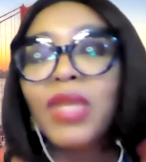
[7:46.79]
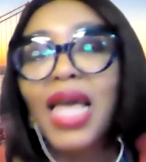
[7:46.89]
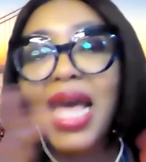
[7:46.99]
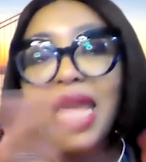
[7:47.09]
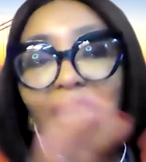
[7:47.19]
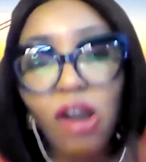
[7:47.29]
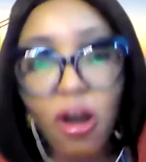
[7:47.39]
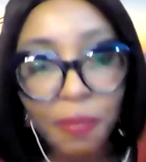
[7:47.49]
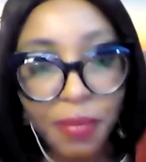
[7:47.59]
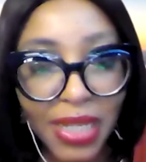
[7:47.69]
and a
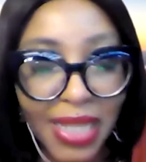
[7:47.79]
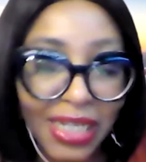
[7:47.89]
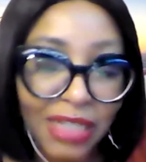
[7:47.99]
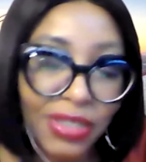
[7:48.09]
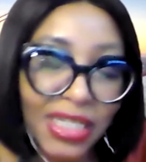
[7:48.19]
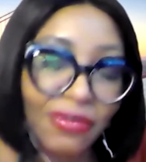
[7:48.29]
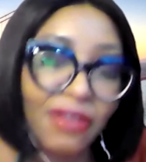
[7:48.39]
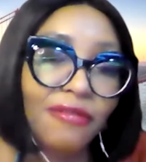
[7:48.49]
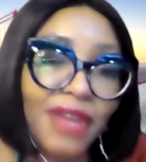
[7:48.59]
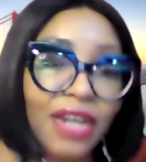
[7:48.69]
company that is
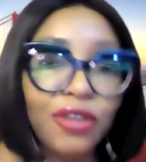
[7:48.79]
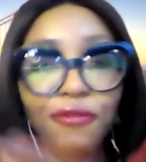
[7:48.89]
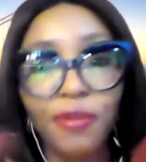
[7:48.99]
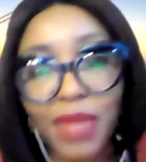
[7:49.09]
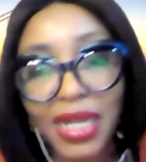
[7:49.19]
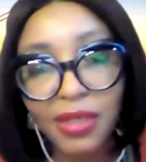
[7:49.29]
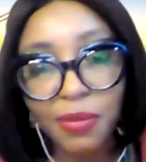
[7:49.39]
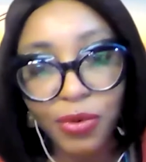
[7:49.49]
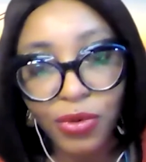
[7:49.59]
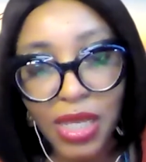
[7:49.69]
receiving value from that
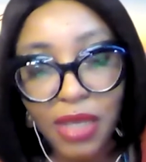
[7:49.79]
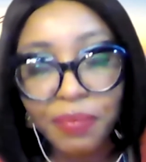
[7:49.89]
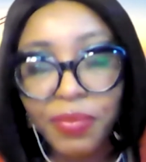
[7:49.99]
employee.